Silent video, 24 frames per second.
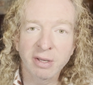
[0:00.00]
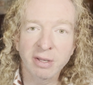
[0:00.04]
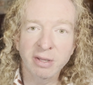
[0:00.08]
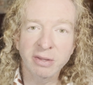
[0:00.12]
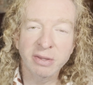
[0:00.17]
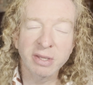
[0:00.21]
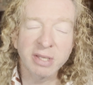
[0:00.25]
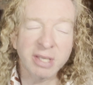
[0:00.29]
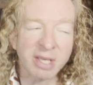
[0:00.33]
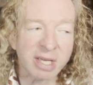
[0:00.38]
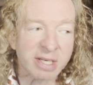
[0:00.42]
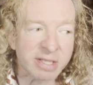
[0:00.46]

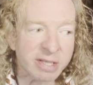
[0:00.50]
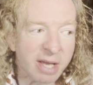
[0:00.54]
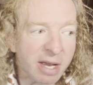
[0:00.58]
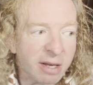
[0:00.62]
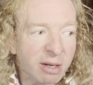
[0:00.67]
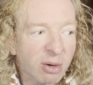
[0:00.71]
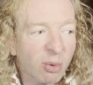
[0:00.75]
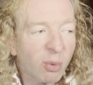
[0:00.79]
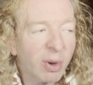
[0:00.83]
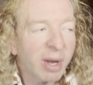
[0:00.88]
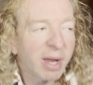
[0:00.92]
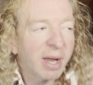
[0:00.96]
The key
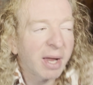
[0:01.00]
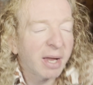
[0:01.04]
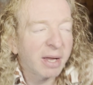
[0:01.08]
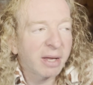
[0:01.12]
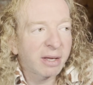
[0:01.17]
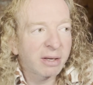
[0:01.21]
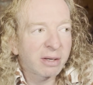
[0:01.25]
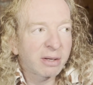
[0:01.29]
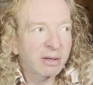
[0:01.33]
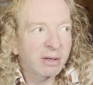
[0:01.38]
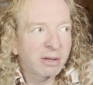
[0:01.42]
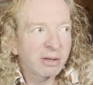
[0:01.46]
takeaway
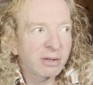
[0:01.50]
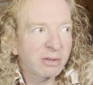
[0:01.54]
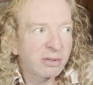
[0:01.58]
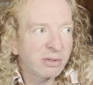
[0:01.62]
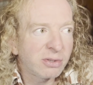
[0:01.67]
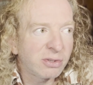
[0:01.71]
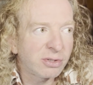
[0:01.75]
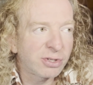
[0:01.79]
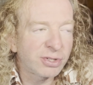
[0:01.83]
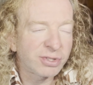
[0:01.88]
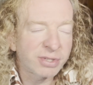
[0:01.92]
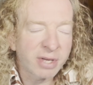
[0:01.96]

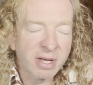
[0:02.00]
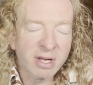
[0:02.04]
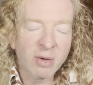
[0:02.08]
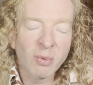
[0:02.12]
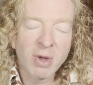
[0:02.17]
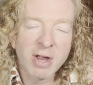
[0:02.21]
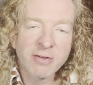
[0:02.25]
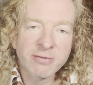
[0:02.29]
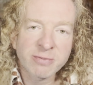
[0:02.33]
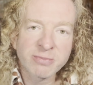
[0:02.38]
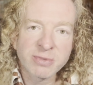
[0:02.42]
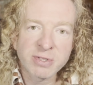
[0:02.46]
you should take
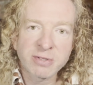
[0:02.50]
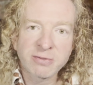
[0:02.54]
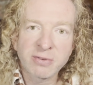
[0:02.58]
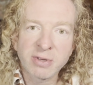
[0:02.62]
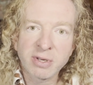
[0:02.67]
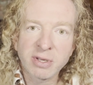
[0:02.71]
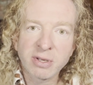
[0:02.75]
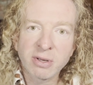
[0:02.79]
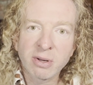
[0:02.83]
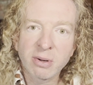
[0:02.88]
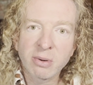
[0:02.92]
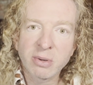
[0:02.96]
away from this
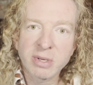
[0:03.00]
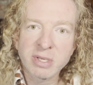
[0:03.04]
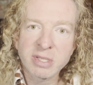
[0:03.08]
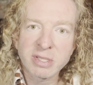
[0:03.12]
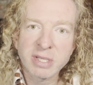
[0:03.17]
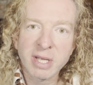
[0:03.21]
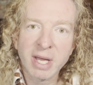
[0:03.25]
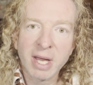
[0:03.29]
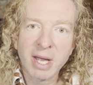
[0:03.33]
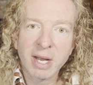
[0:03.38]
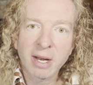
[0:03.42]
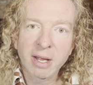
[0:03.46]
video is
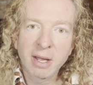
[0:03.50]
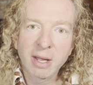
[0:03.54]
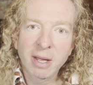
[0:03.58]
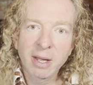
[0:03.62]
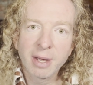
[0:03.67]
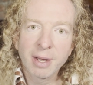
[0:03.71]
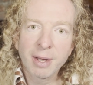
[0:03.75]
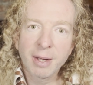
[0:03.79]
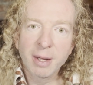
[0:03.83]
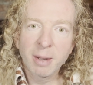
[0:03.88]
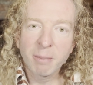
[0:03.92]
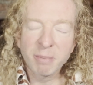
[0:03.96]
that
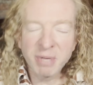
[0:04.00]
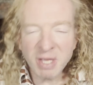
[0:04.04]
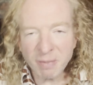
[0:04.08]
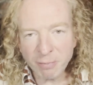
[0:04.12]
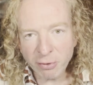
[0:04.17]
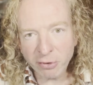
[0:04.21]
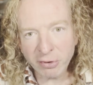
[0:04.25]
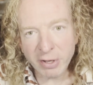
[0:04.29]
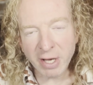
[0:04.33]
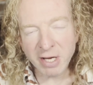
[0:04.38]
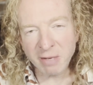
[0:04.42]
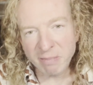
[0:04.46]
people
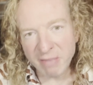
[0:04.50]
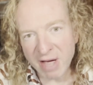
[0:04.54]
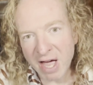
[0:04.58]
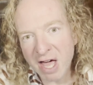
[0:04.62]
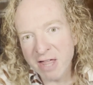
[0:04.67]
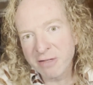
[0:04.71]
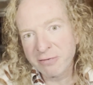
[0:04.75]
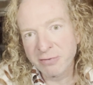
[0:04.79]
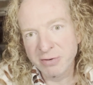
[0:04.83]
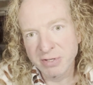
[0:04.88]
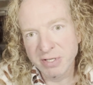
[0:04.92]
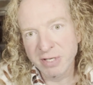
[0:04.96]
like
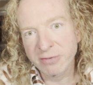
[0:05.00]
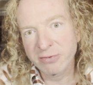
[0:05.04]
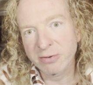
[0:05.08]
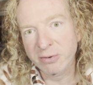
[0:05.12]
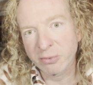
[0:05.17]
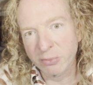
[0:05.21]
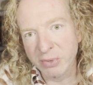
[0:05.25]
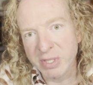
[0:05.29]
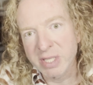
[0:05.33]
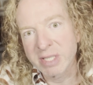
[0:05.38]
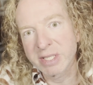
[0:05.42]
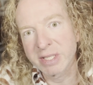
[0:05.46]
math for different
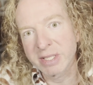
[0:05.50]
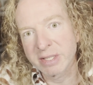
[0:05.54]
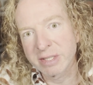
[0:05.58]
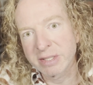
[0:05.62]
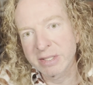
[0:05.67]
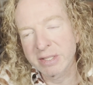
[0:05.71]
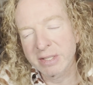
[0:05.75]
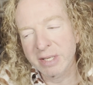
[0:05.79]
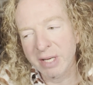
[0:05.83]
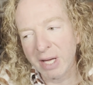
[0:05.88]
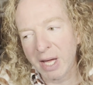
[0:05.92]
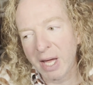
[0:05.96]

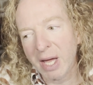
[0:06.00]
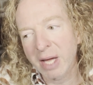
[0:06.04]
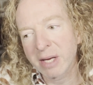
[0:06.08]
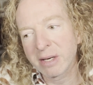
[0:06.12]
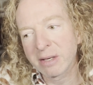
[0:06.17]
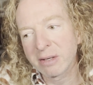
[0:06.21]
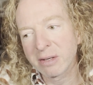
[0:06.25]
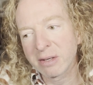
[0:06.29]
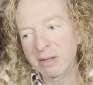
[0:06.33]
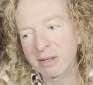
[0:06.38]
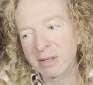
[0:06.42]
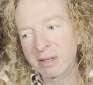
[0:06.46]
reasons,
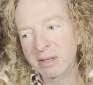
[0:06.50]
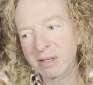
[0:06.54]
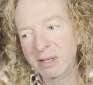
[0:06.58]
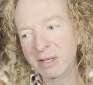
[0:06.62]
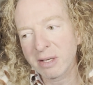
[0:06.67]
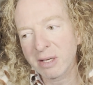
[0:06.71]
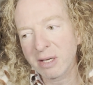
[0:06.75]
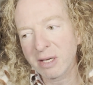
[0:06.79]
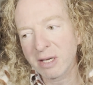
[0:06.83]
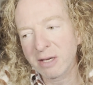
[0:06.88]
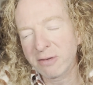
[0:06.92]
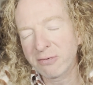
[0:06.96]
and
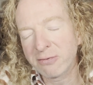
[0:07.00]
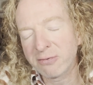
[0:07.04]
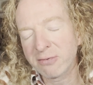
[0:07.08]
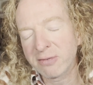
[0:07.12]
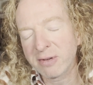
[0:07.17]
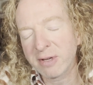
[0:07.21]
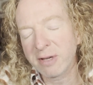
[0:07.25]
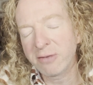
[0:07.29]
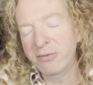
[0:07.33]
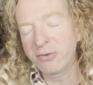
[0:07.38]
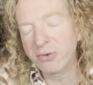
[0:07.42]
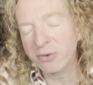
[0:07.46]
if,
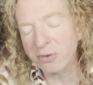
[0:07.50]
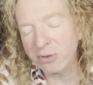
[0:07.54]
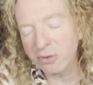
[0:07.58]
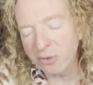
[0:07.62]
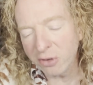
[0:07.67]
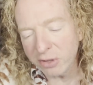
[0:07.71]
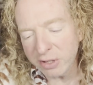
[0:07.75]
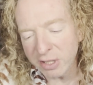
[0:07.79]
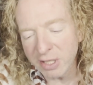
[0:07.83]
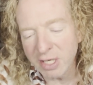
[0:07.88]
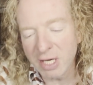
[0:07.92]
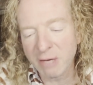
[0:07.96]
if you're
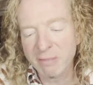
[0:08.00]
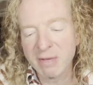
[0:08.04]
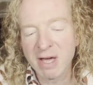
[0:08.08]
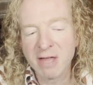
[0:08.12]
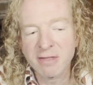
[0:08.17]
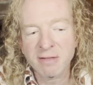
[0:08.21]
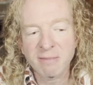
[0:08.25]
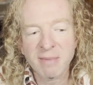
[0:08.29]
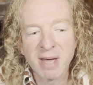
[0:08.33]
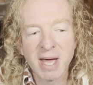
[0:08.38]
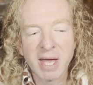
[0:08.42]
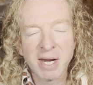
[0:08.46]
looking at
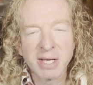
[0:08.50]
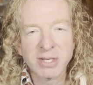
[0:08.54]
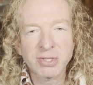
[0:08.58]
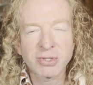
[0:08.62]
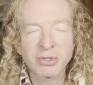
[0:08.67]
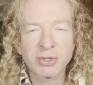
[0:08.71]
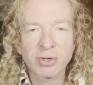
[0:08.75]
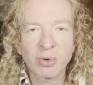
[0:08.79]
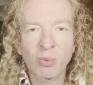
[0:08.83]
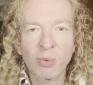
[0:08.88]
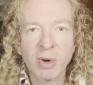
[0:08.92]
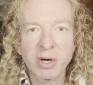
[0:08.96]
mathematics and
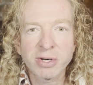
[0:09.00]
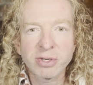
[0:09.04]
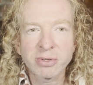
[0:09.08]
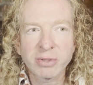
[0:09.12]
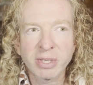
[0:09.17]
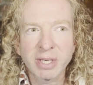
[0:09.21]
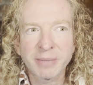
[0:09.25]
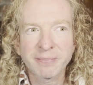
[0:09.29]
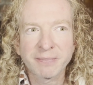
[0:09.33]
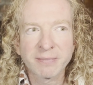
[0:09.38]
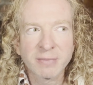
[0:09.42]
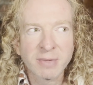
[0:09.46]
you're
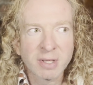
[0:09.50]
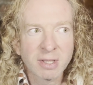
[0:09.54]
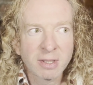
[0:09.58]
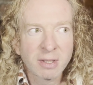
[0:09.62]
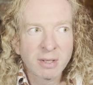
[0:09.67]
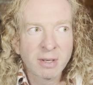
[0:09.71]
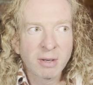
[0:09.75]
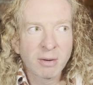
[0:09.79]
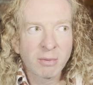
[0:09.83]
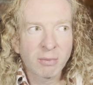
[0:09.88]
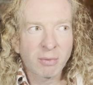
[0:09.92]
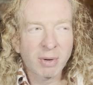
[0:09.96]
wondering,
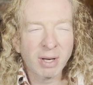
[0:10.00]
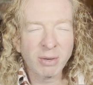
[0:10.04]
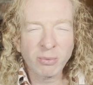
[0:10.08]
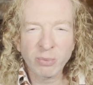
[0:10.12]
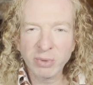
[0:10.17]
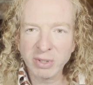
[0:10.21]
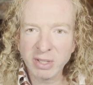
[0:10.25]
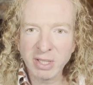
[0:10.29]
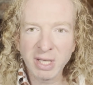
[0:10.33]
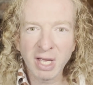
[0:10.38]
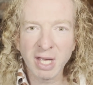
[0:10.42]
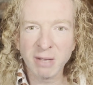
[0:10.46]
well, I
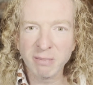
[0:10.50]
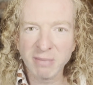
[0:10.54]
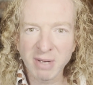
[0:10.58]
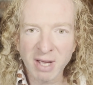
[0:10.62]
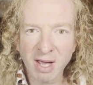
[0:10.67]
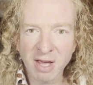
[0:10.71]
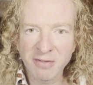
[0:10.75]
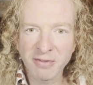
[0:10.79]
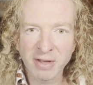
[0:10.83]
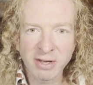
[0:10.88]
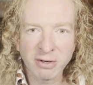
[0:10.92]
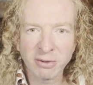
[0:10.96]
really hate
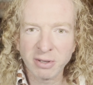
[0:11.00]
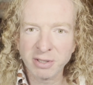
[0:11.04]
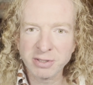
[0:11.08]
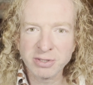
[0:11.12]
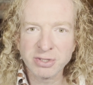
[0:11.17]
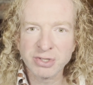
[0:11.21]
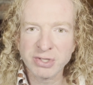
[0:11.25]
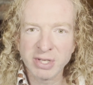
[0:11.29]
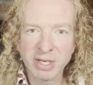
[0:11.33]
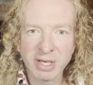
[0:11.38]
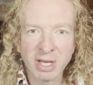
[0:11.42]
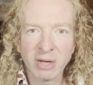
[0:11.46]
math, I don't
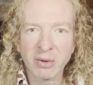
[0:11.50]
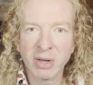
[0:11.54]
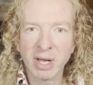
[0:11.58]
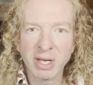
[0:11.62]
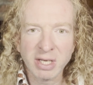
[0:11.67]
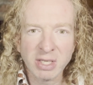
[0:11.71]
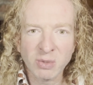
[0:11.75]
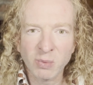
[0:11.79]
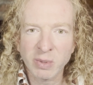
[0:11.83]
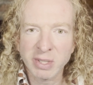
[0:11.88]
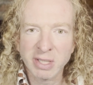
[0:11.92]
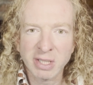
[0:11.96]
understand how
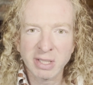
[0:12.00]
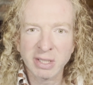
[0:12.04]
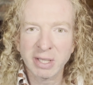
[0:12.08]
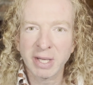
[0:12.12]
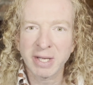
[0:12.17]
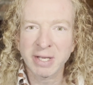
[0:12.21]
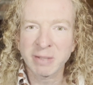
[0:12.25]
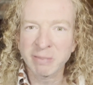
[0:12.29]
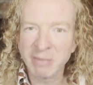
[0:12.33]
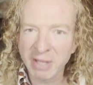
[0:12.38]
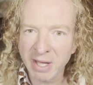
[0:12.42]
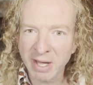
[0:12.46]
anyone can
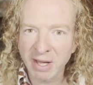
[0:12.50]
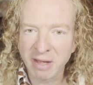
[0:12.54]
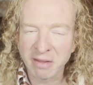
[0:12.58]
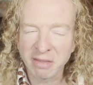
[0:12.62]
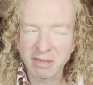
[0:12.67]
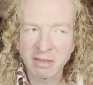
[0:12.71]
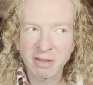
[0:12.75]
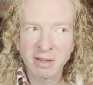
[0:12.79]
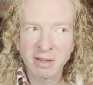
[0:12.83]
like math.